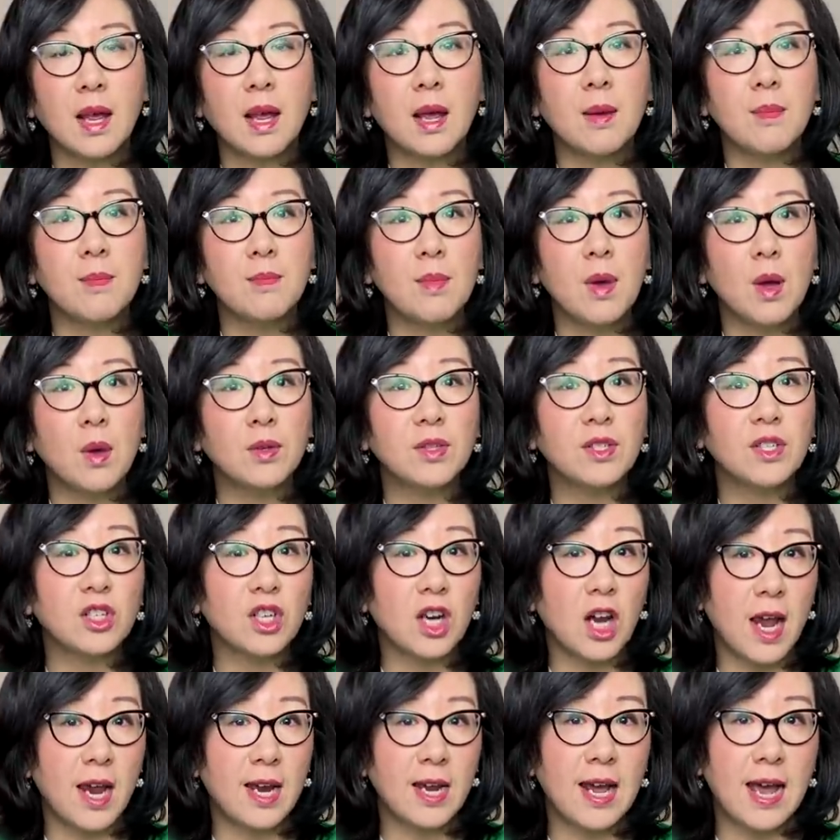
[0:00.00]
Most
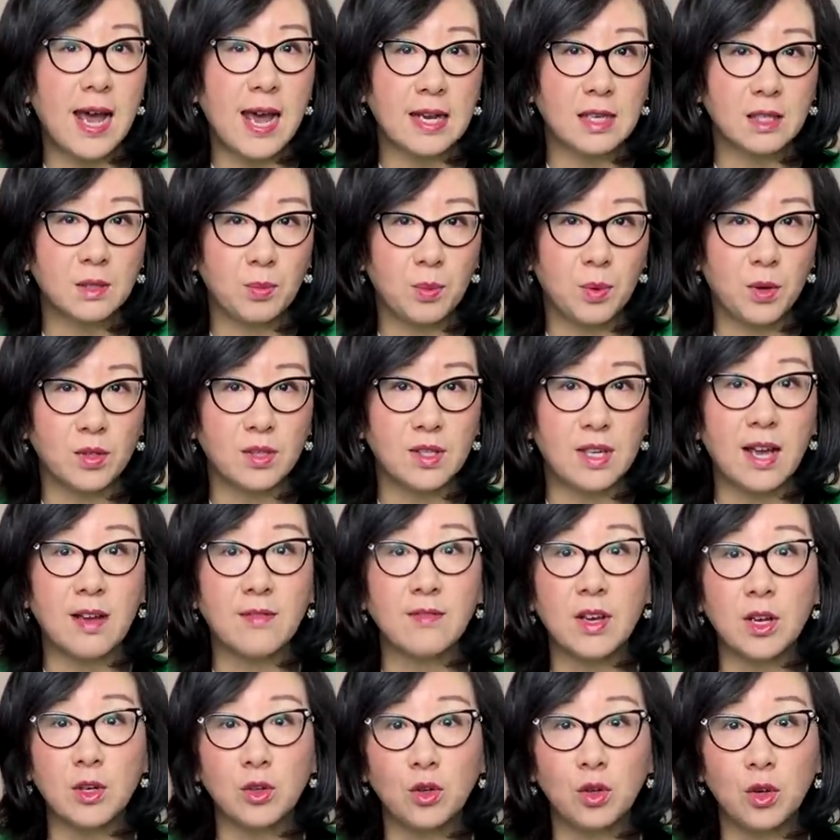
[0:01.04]
China experts have
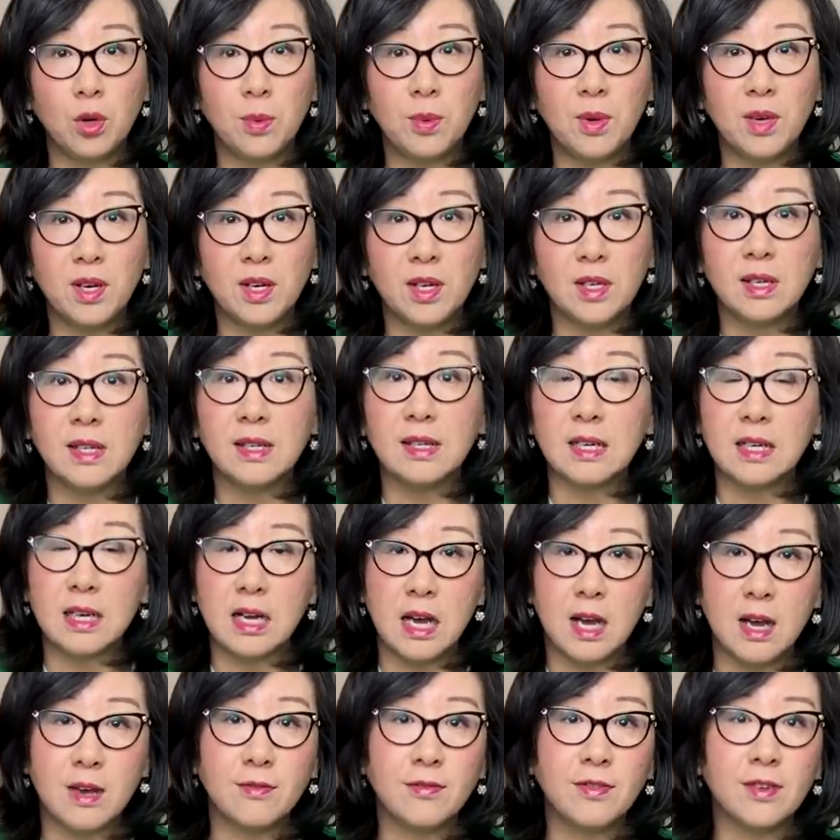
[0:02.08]
attributed the
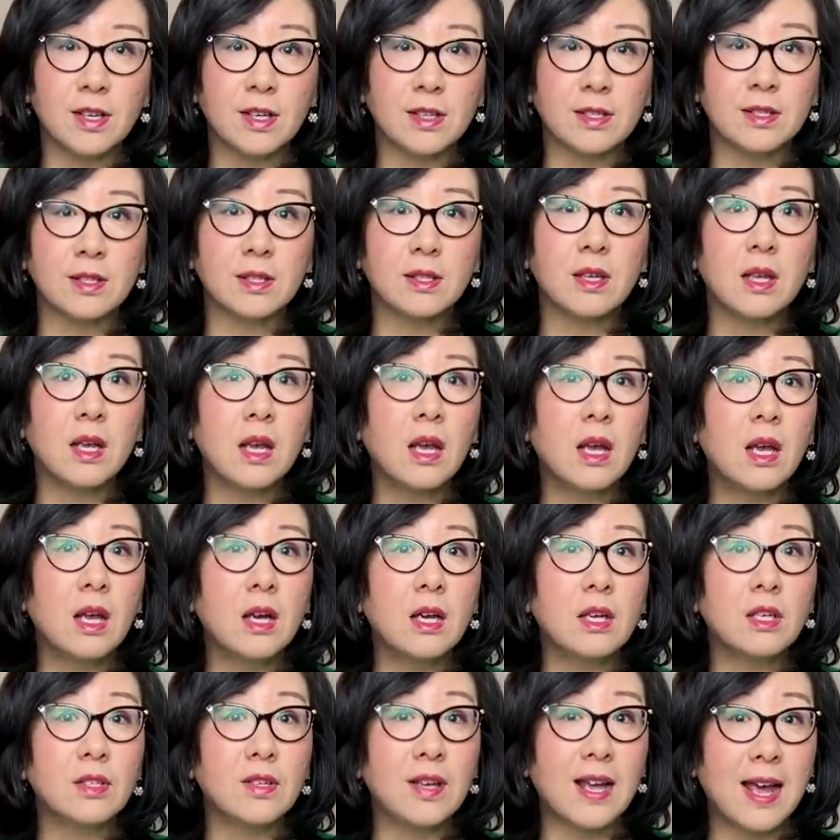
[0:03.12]
conflicts
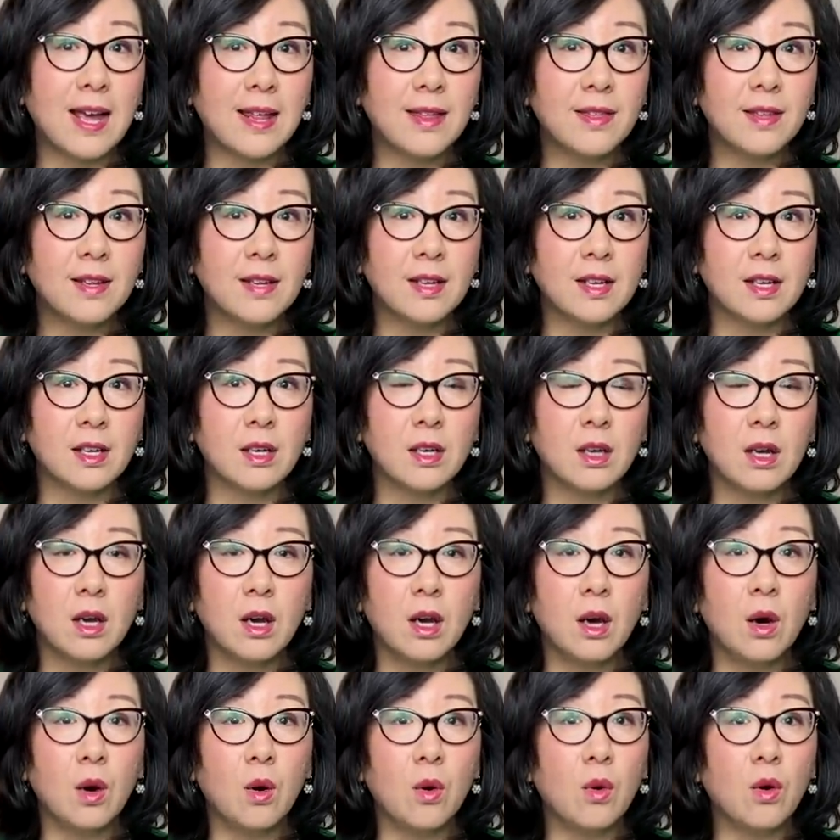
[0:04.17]
to ethnic
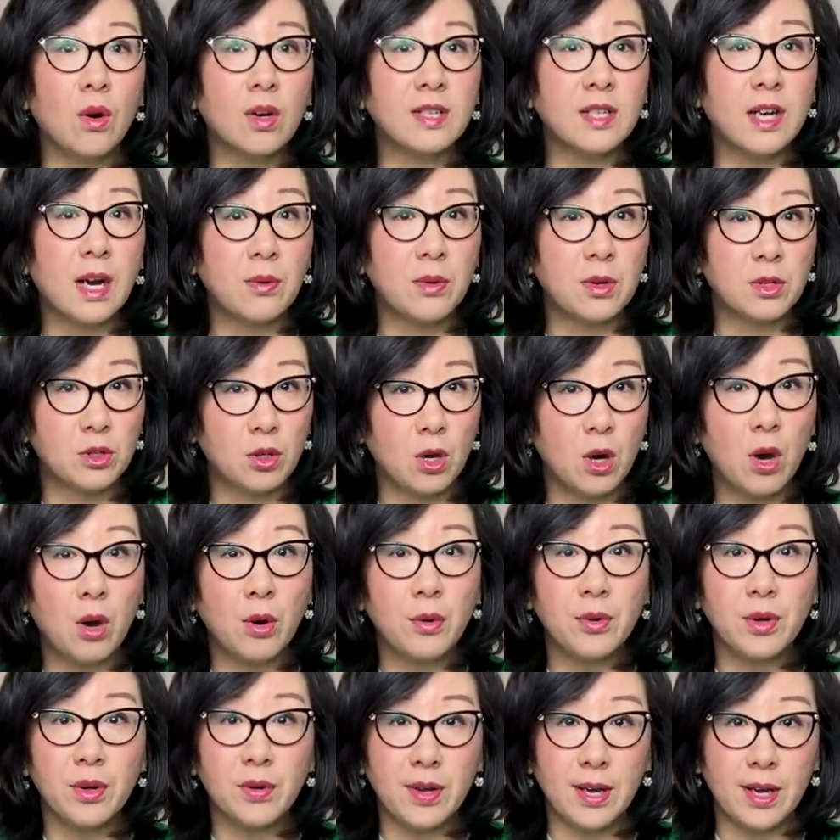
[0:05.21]
or
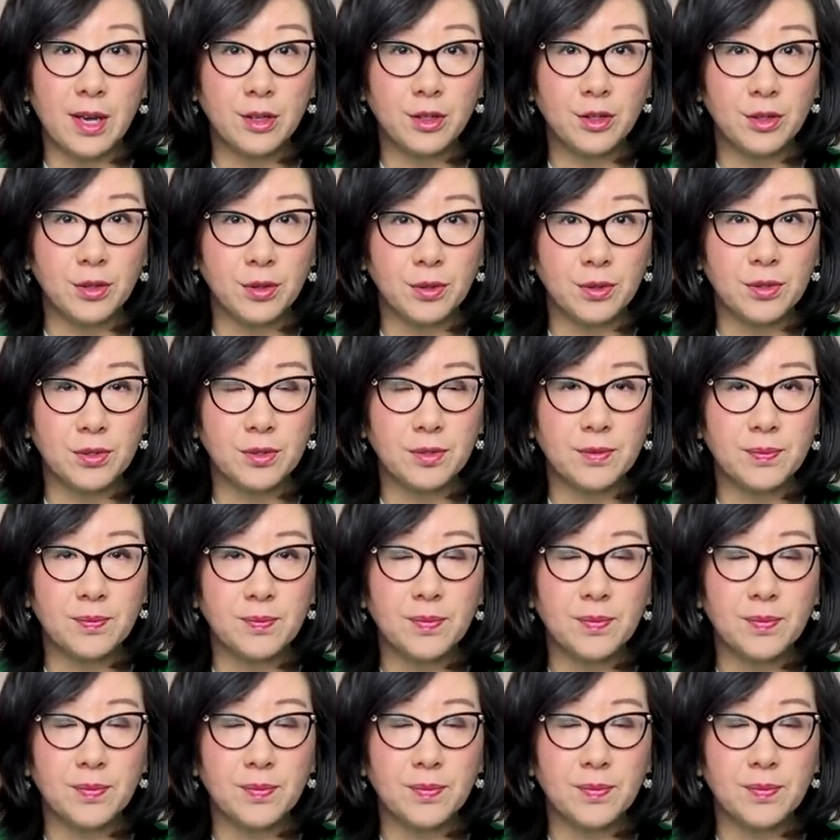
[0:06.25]
territorial issues.